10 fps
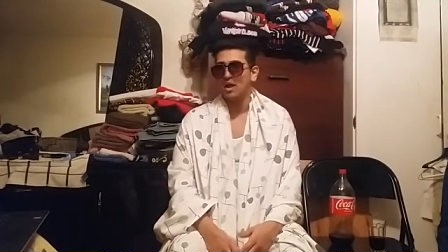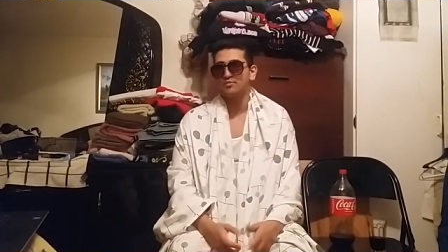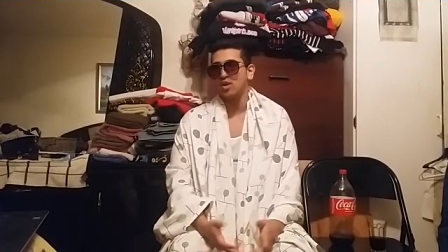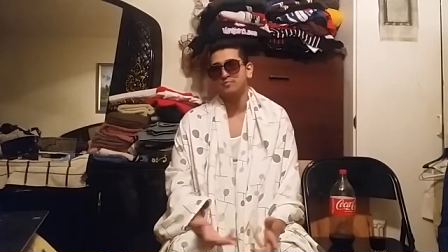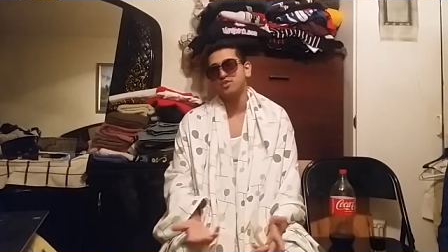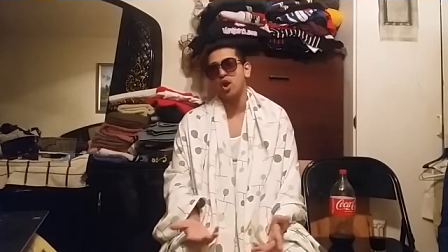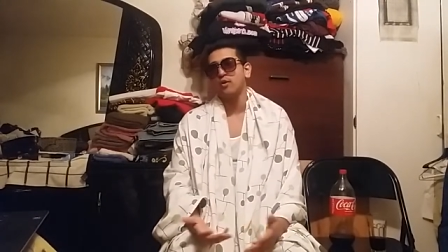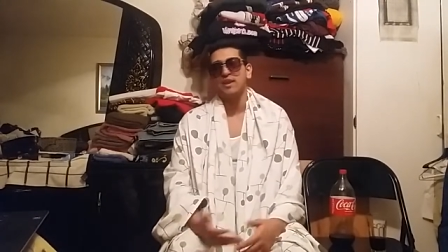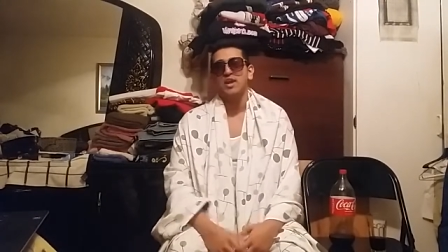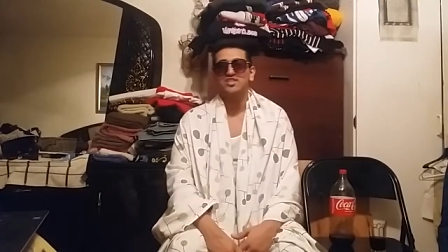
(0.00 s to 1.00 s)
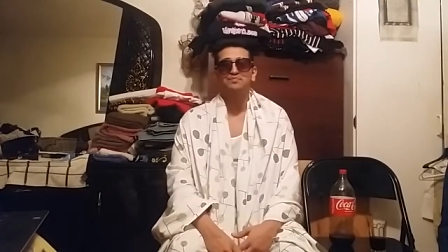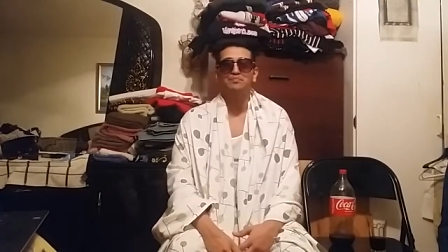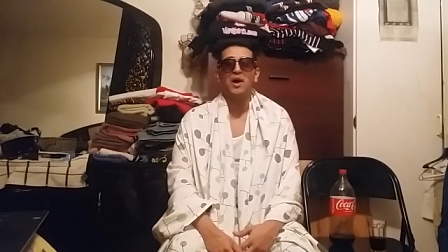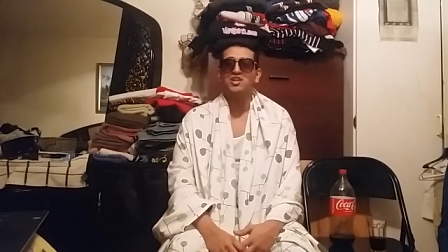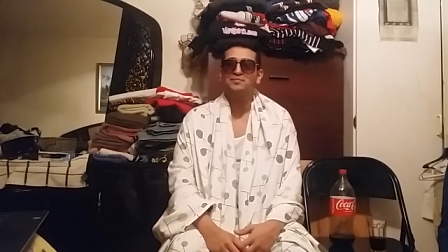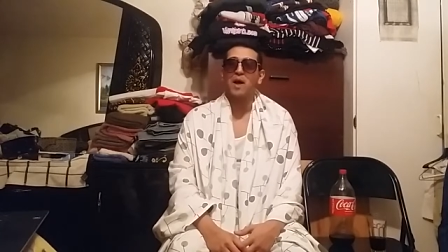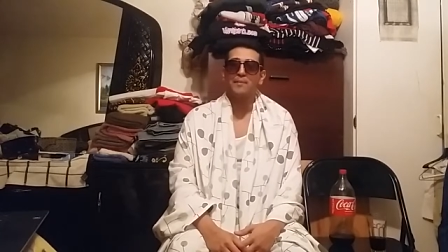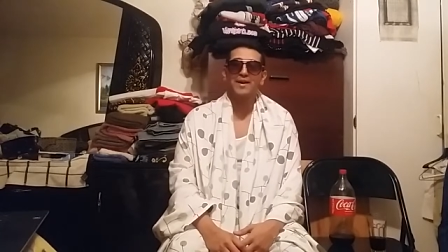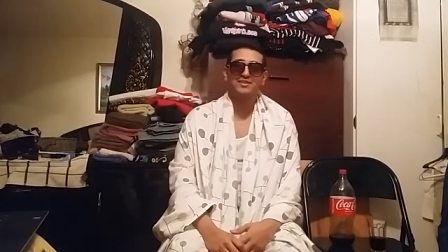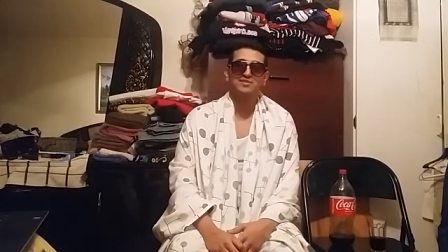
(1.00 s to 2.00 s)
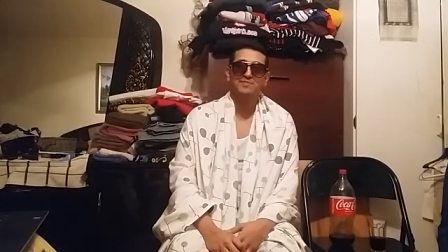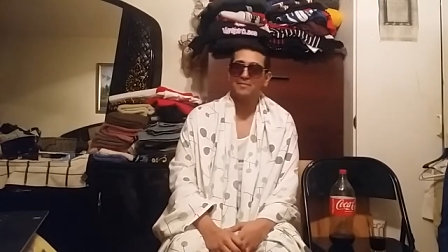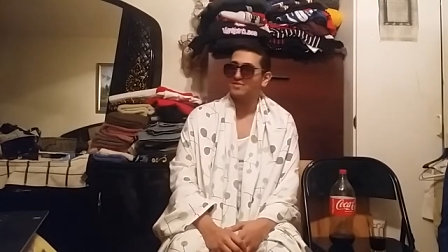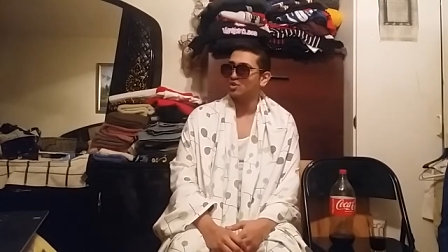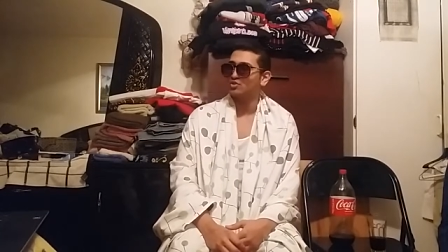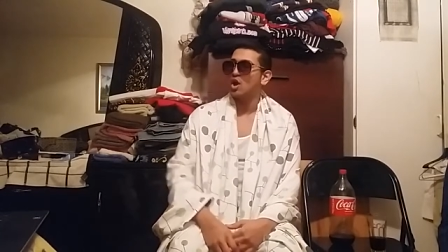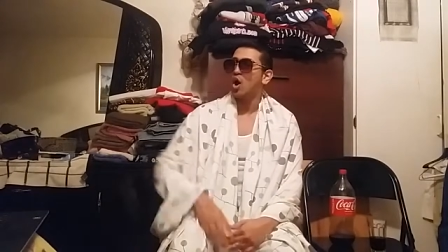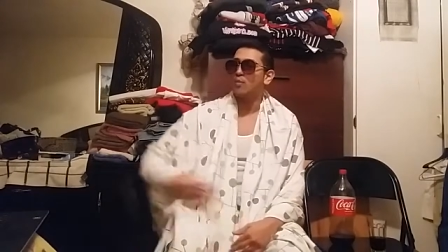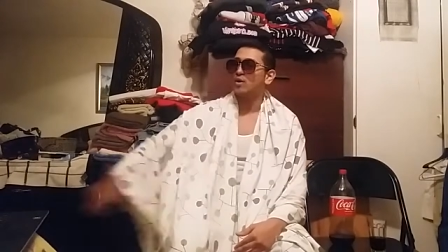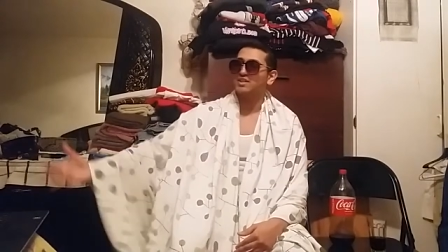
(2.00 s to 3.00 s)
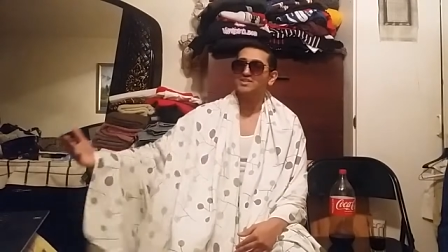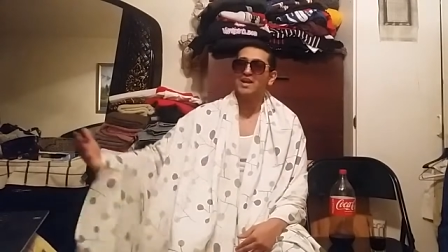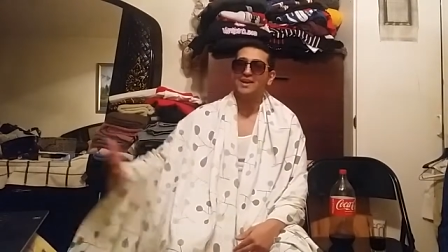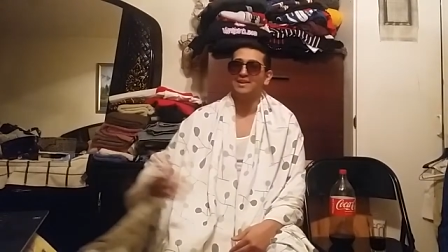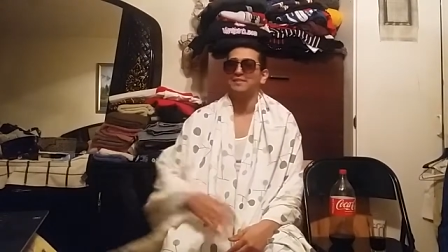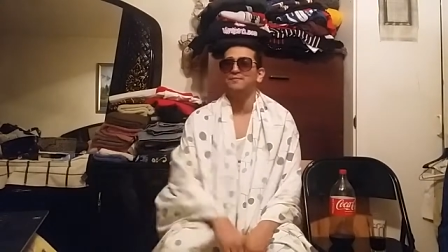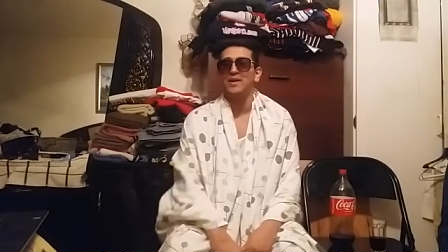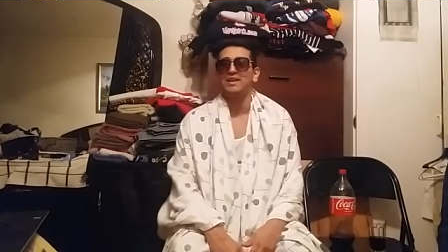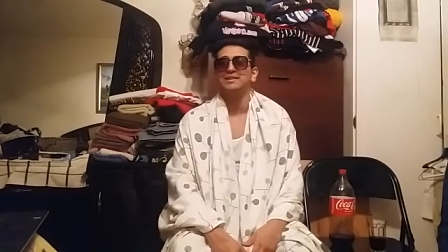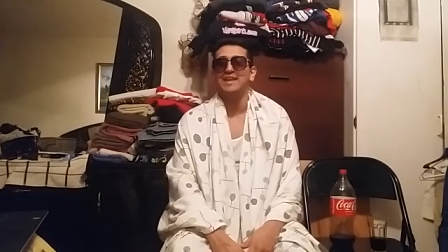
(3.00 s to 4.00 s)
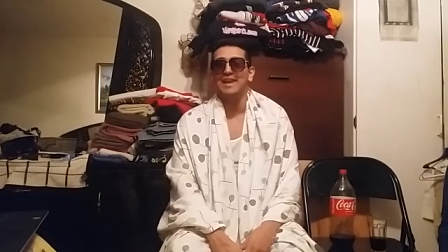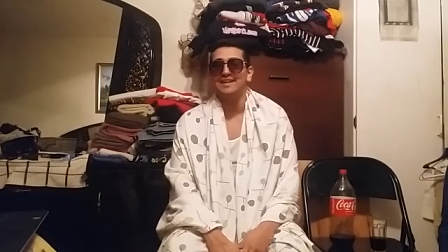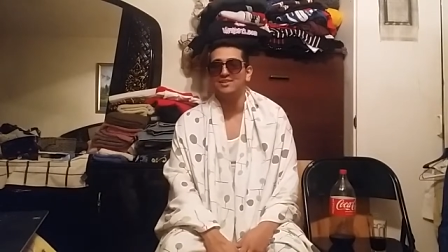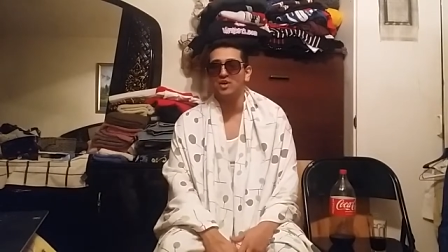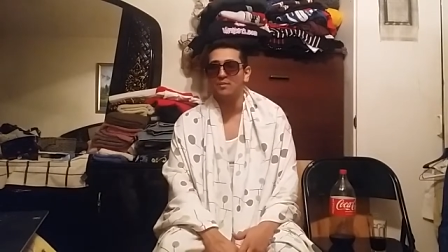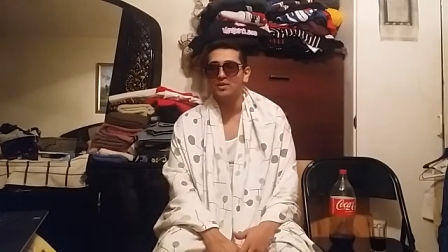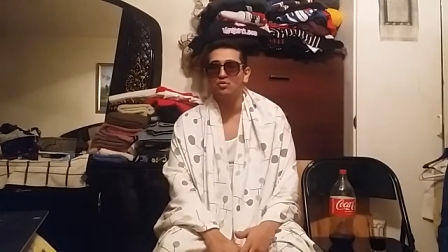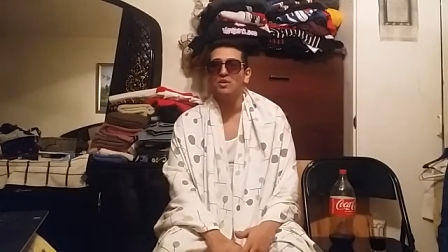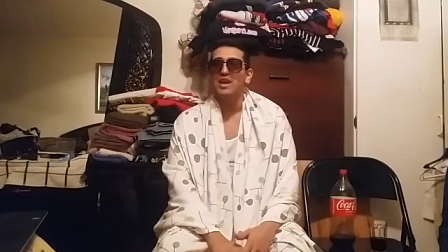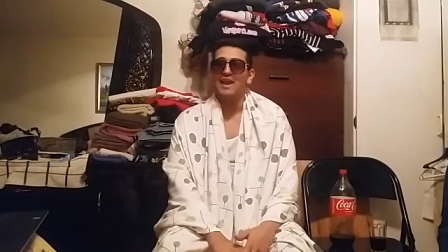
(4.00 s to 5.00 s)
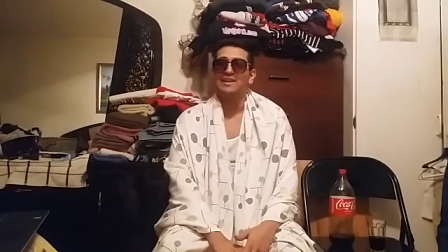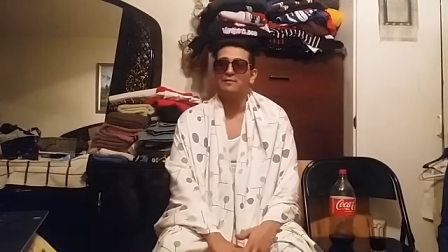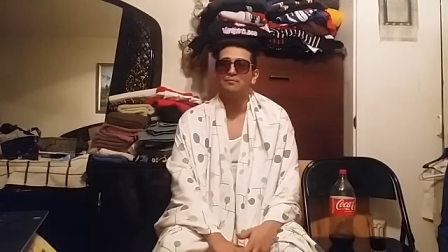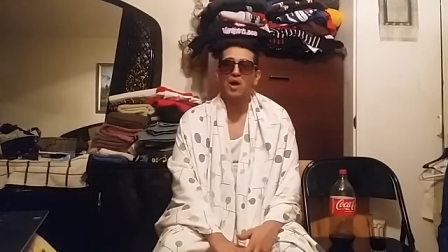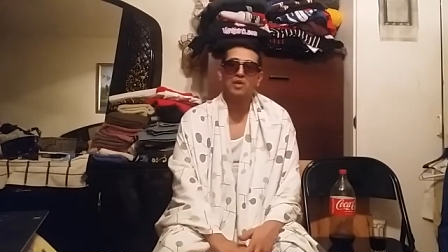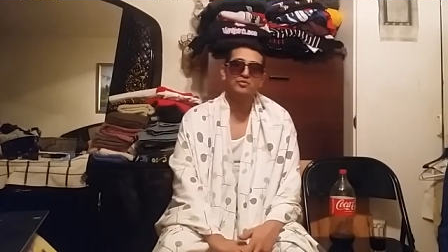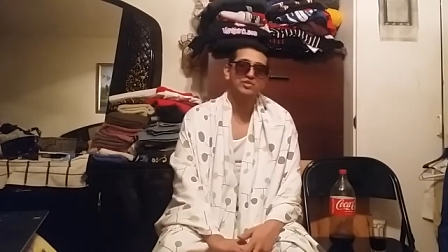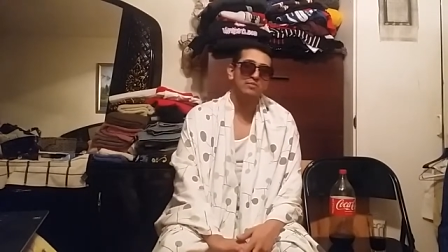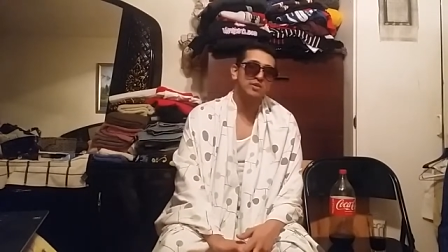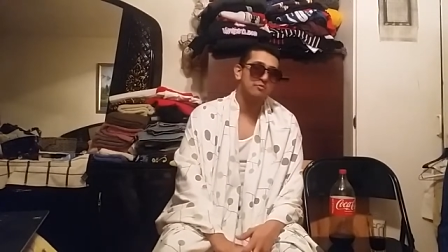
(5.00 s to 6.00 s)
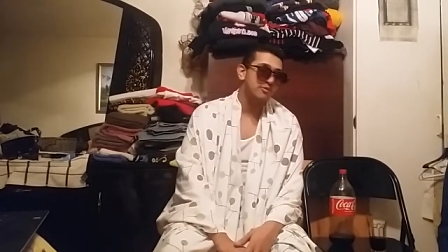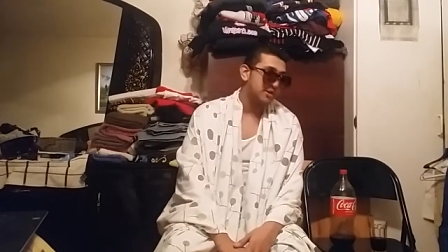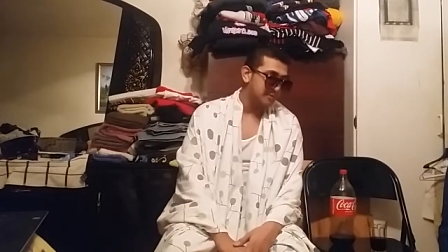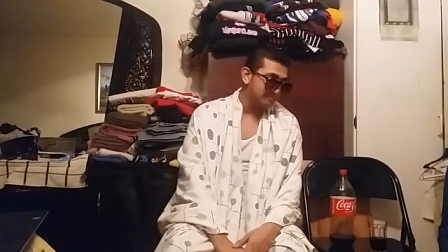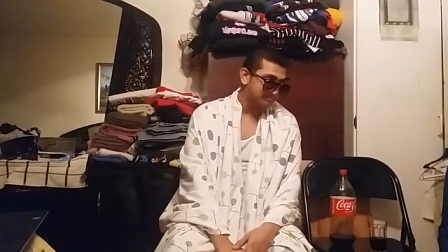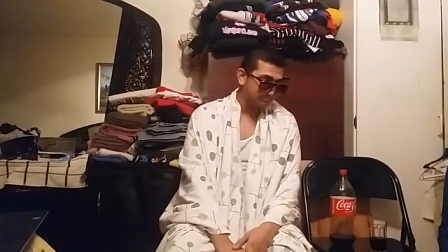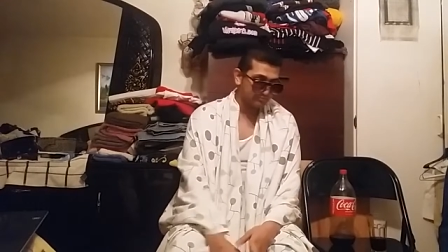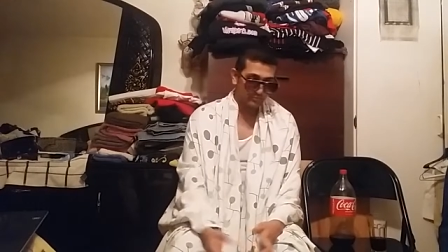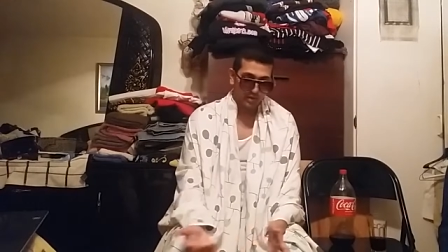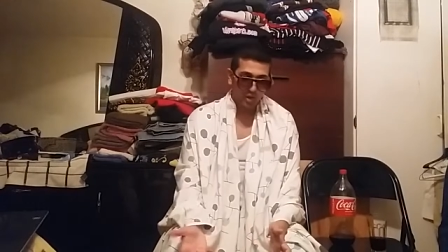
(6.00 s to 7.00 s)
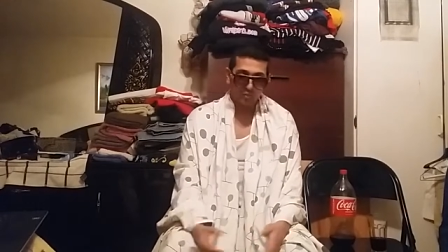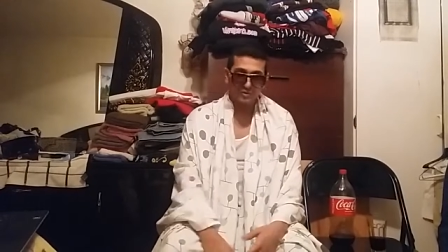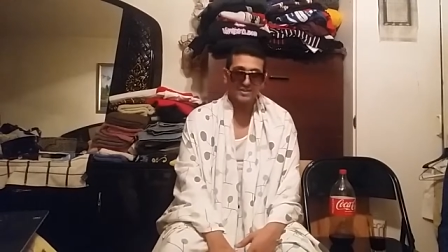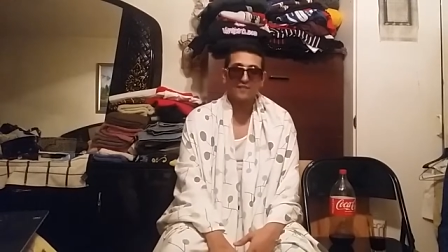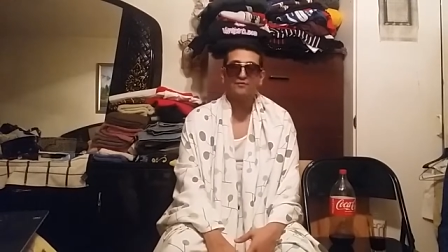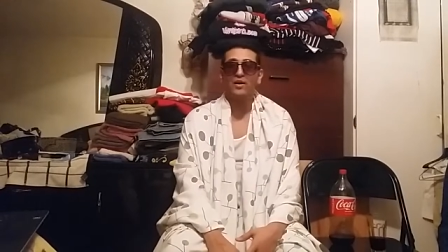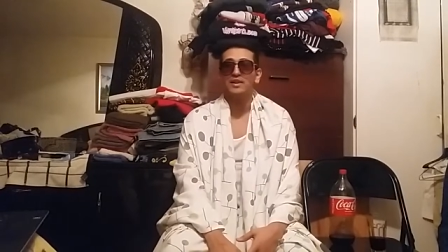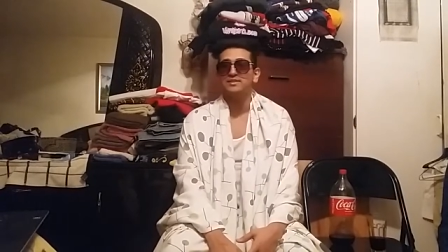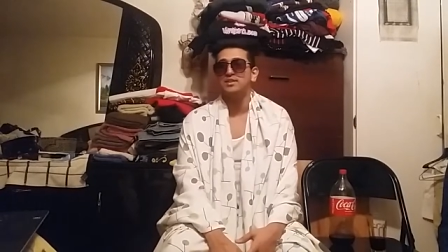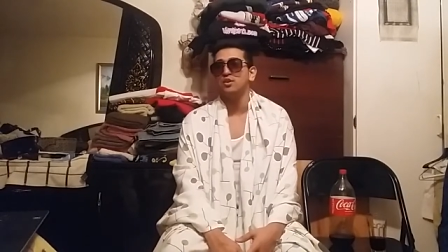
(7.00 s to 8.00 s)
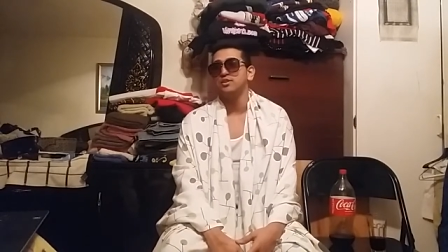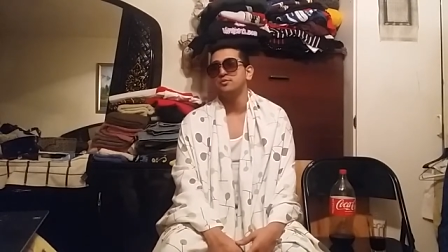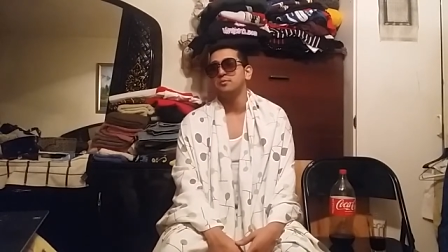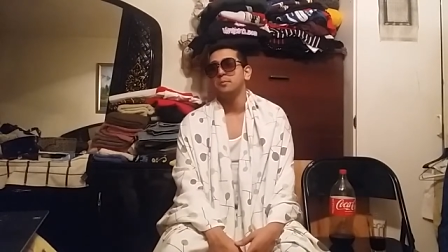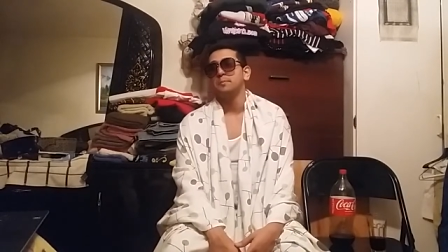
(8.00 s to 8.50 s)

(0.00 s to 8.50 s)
I'm sorry, SpongeBob episodes are more exciting than fucking gay AEW and even modern WWE. What does that fucking tell you?